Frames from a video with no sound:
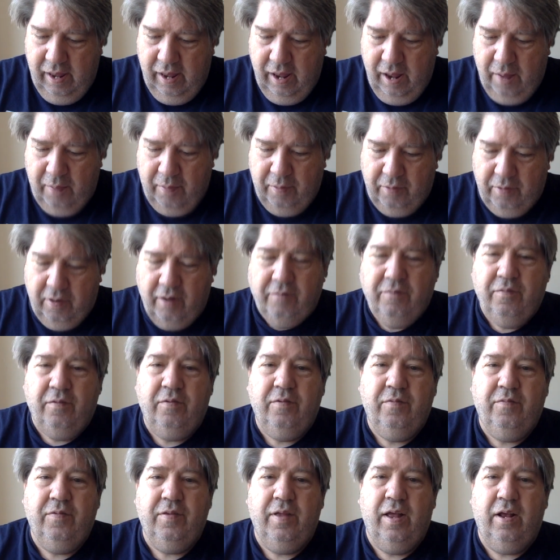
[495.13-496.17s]
I'll be grateful
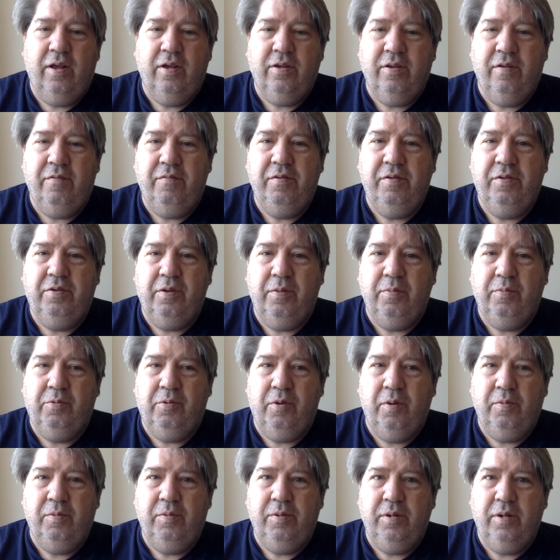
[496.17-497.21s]
for that, because every
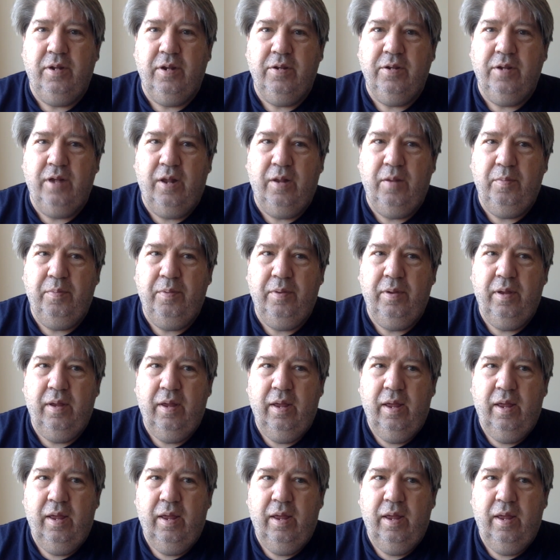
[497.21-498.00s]
subscription does help.